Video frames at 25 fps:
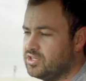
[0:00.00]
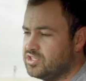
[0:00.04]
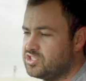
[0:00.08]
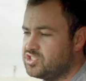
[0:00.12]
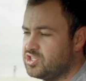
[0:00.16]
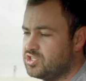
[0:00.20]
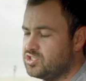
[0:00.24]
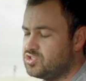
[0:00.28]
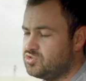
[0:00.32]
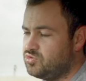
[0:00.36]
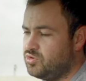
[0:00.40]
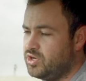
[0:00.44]

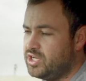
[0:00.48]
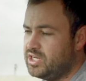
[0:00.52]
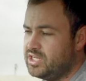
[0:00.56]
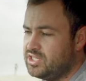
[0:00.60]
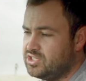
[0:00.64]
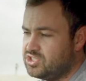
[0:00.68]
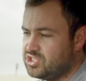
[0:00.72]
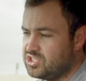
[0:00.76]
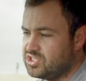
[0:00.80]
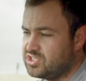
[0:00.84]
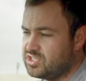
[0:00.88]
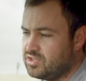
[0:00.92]
So it's really
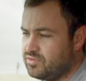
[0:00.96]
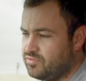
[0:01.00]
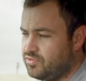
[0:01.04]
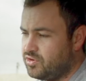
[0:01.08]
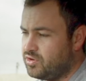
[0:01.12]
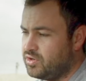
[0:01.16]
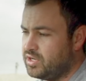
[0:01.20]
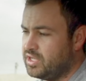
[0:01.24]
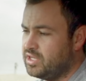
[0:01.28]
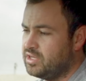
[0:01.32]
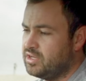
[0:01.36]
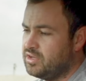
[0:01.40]
just a
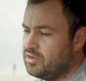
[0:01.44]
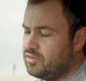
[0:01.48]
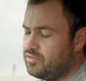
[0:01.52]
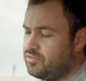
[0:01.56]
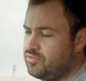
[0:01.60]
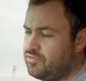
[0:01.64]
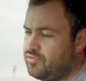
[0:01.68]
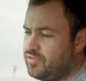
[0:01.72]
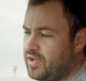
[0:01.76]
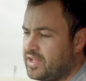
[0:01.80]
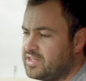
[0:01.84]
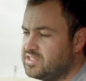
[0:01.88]
very
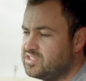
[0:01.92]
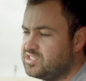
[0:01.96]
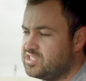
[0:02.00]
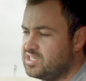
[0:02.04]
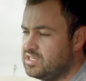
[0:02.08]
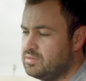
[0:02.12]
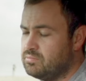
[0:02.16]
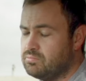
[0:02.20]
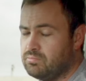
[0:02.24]
fancy,